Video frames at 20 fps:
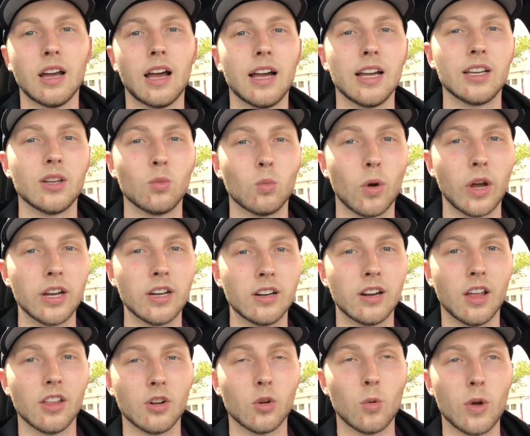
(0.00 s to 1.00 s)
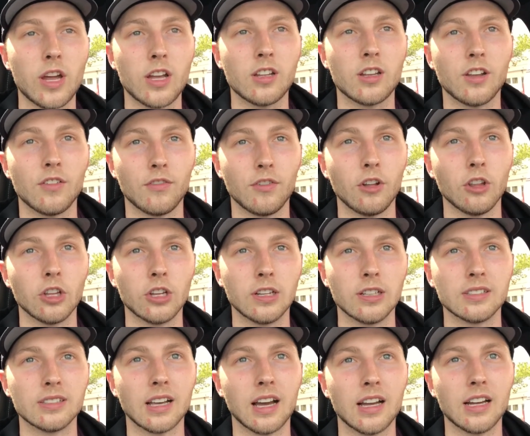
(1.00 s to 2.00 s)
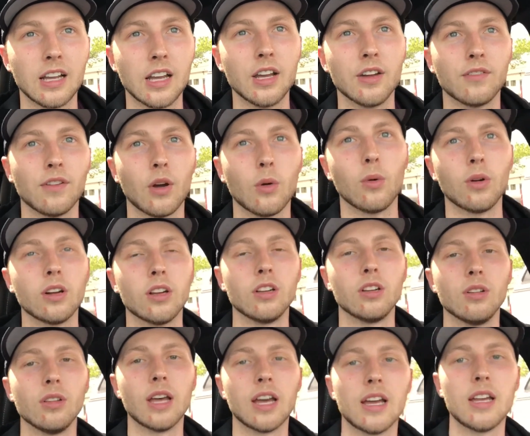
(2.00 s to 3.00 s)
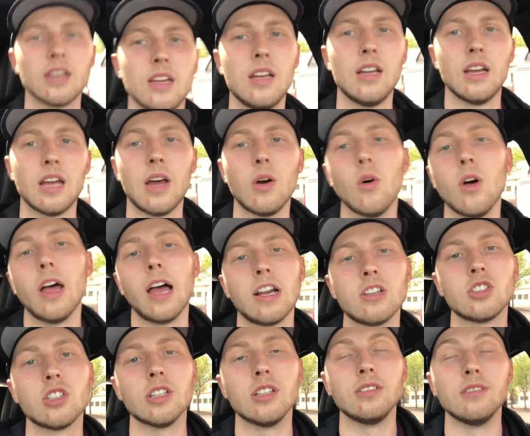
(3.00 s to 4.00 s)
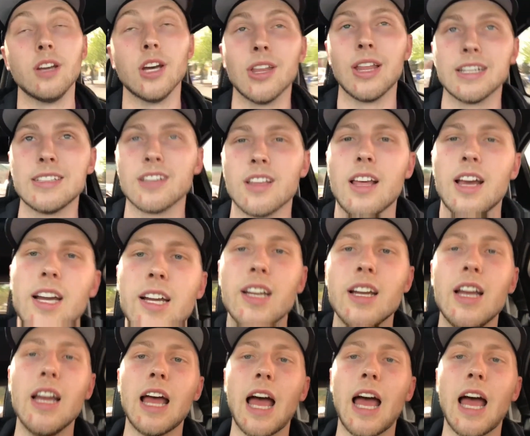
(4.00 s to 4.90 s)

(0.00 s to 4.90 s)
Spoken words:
I can wait another week to fully decide if I want to do that. Well, actually, no, that's a lie.